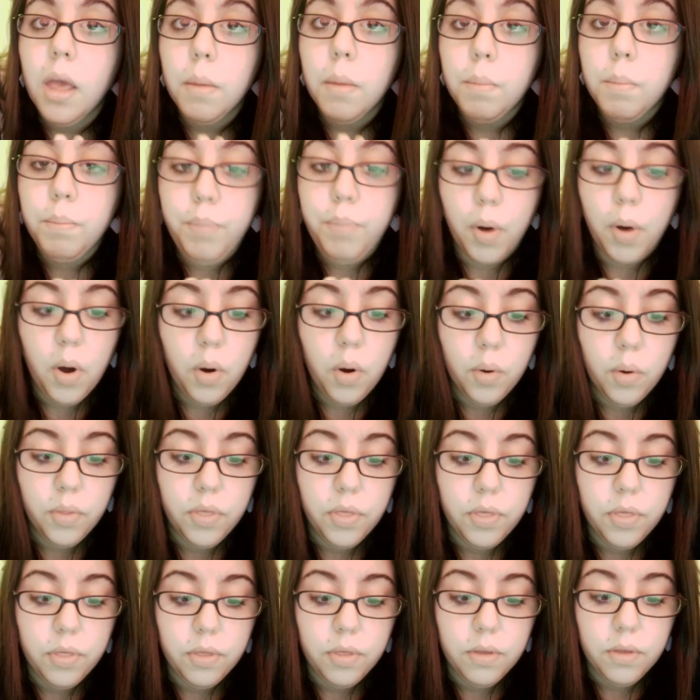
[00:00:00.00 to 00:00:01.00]
both
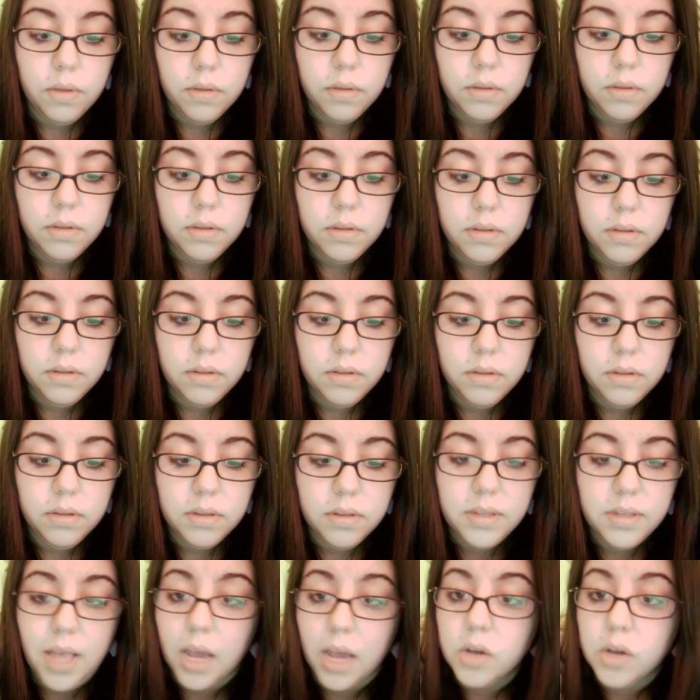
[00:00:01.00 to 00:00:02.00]

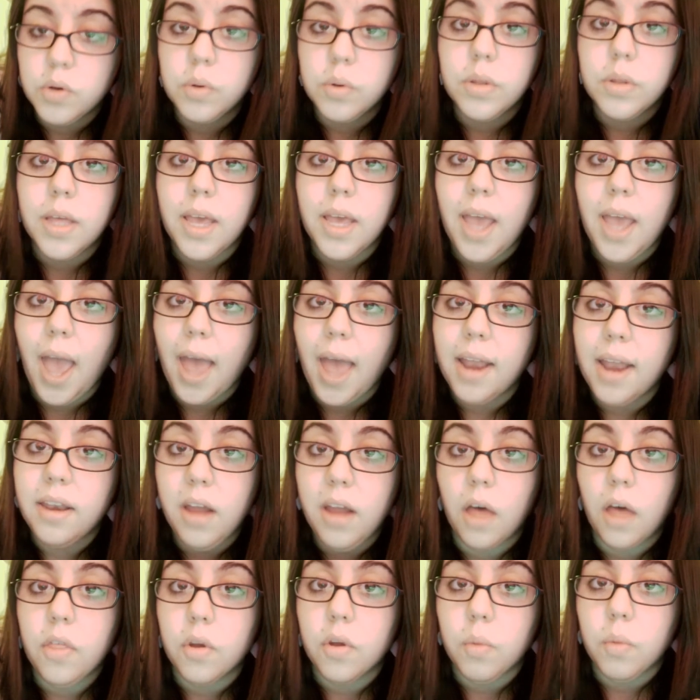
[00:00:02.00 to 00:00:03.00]
sexually and
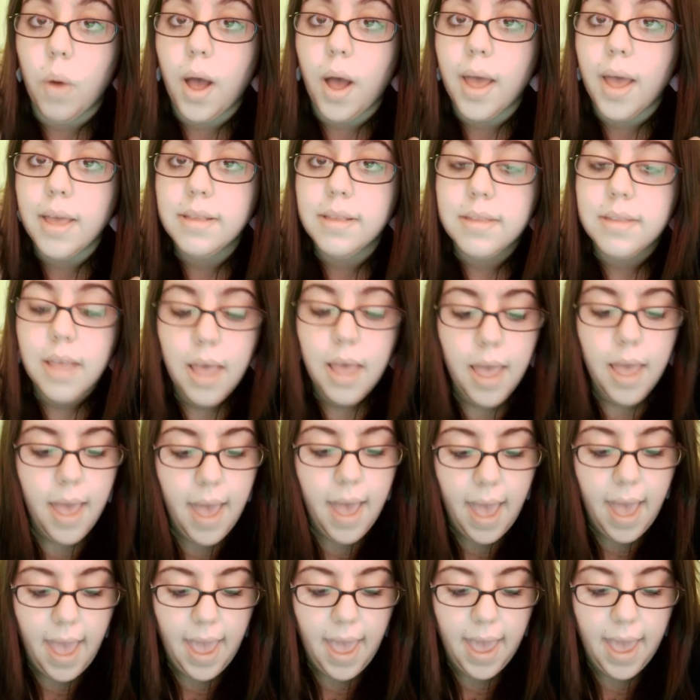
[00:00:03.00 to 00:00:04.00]
otherwise.
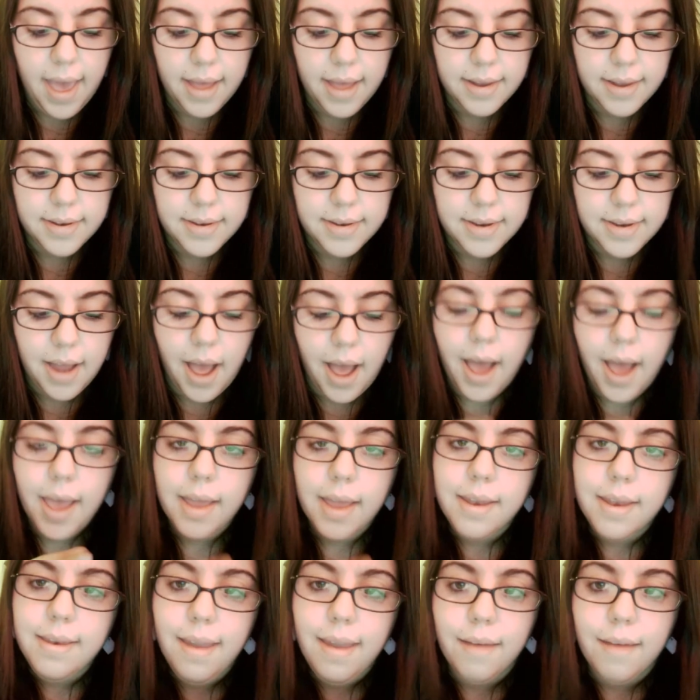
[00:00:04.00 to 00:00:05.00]
And I
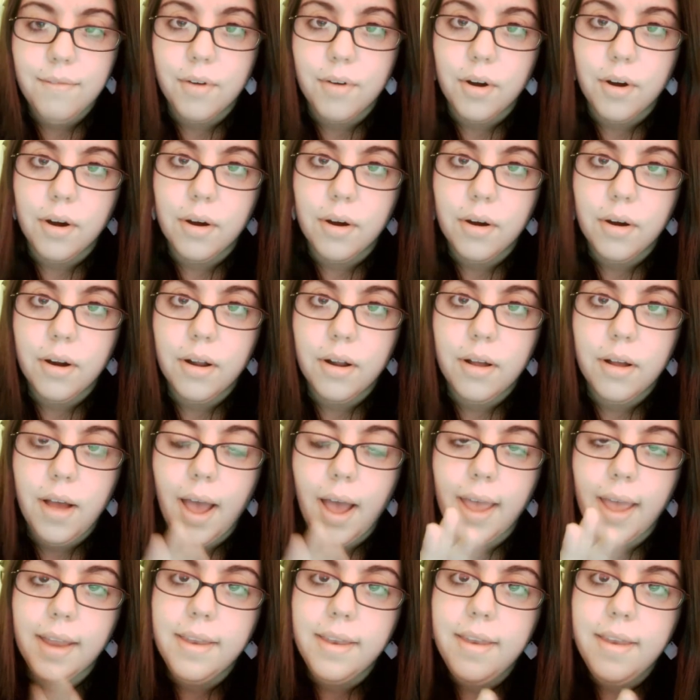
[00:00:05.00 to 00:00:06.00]
had never
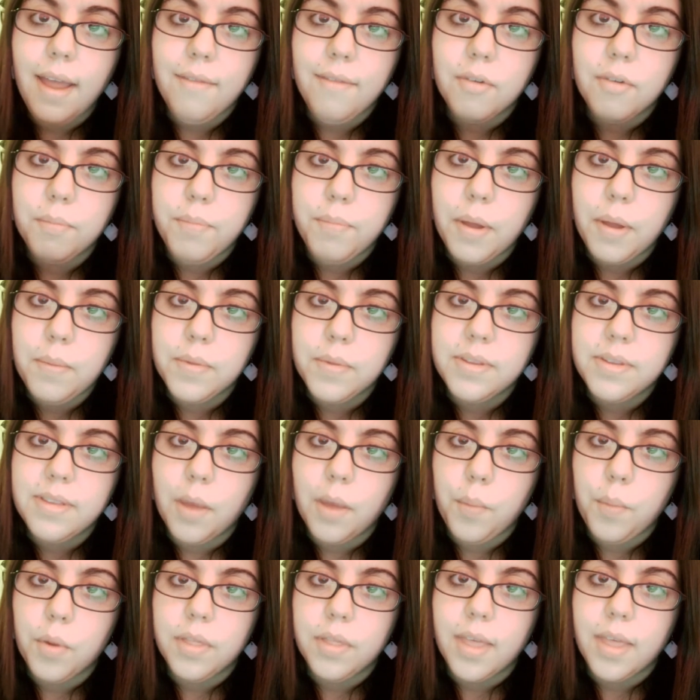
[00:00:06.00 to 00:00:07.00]
been with
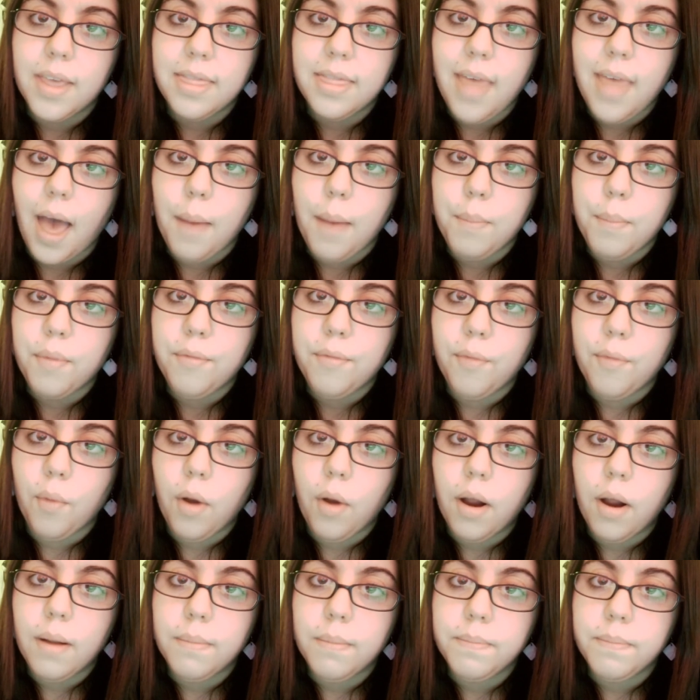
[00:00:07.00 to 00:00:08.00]
someone like that
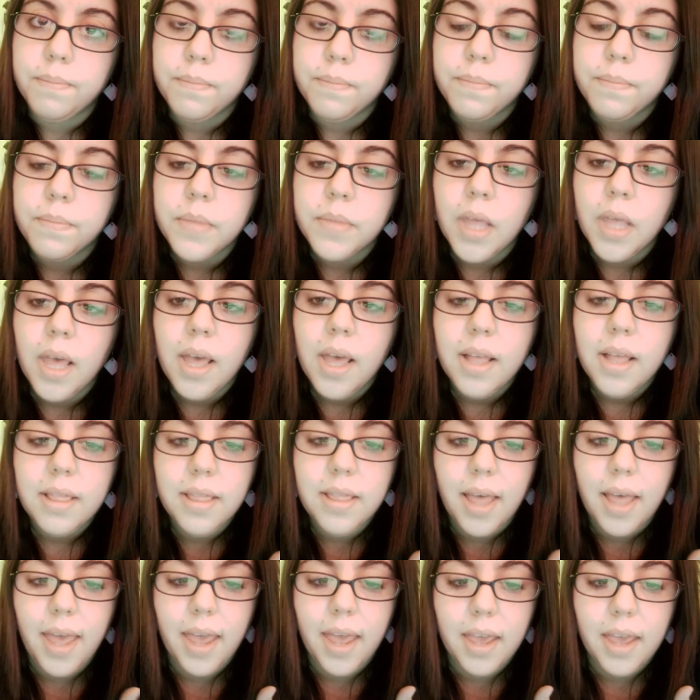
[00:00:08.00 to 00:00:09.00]
before.
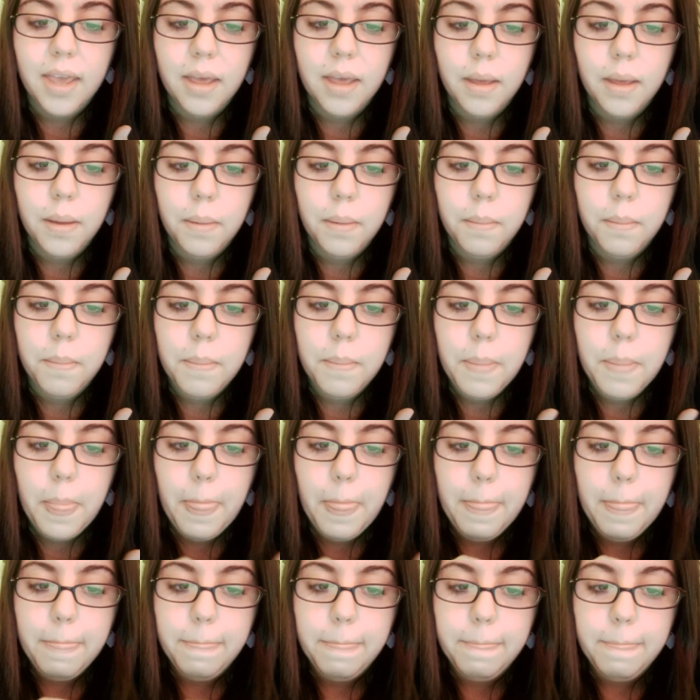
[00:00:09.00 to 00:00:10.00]
Like,
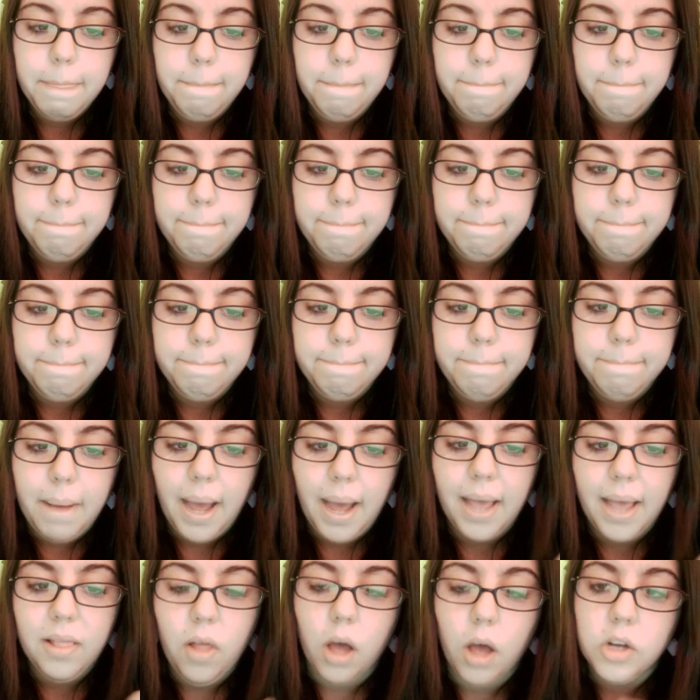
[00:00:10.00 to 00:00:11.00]

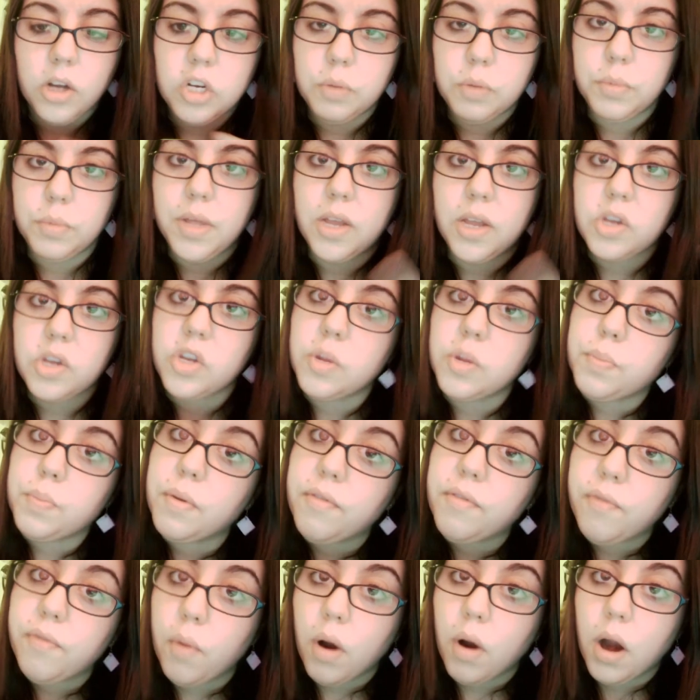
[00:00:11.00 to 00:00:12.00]
my long-term relationship
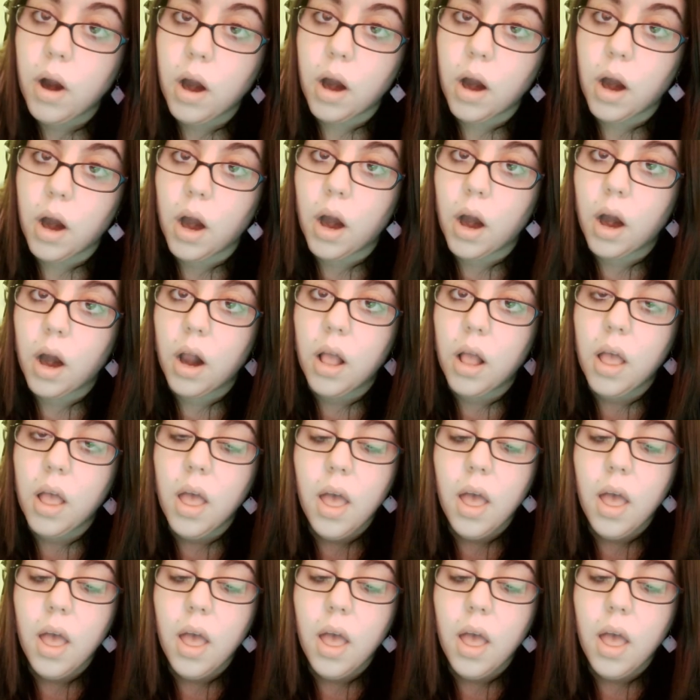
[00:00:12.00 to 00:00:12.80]
before her,